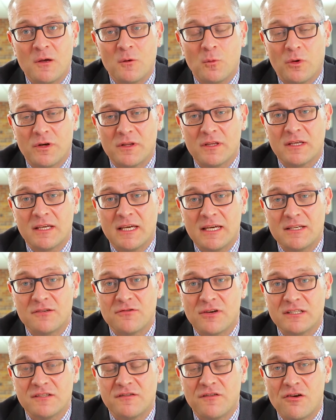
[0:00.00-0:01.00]
One of the key
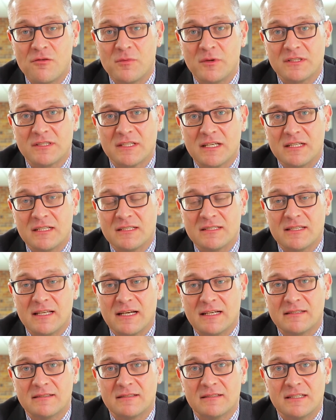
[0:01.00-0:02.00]
transferable skills
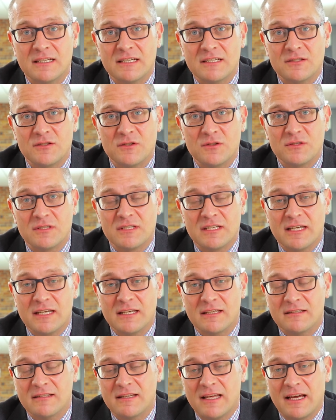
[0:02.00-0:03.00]
that is used
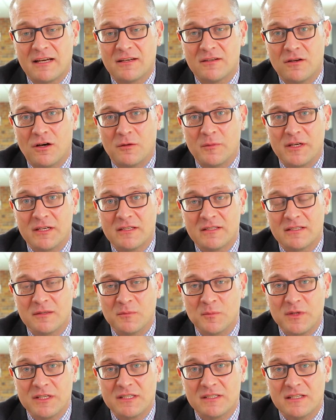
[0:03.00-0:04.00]
in economics
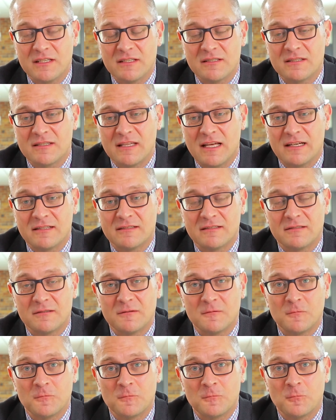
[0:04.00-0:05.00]
and business, that
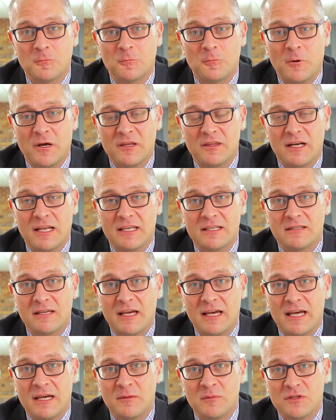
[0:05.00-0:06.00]
why they like
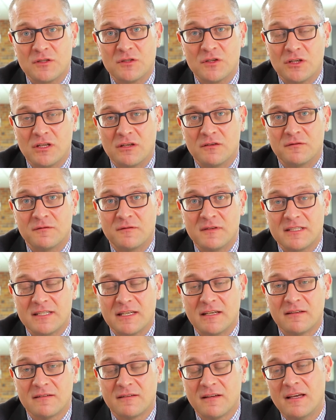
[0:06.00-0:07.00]
the study of
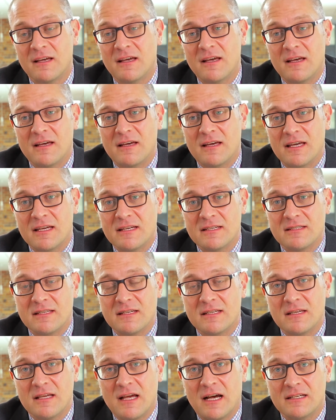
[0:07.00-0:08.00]
physics, is
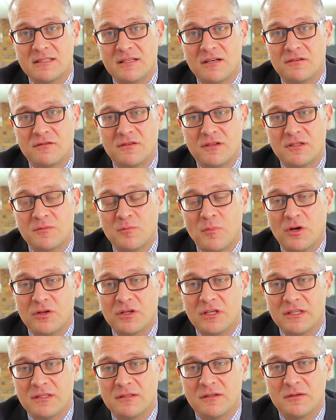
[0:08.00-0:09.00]
the idea of this
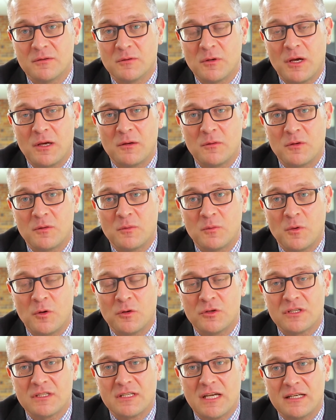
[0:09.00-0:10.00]
modelling,
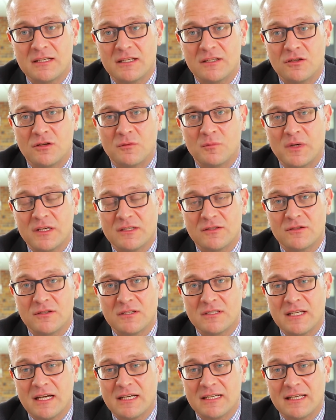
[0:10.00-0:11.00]
understanding numbers,
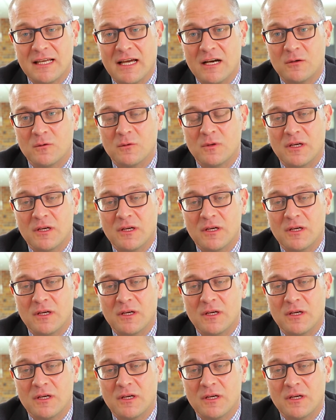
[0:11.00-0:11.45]
understanding how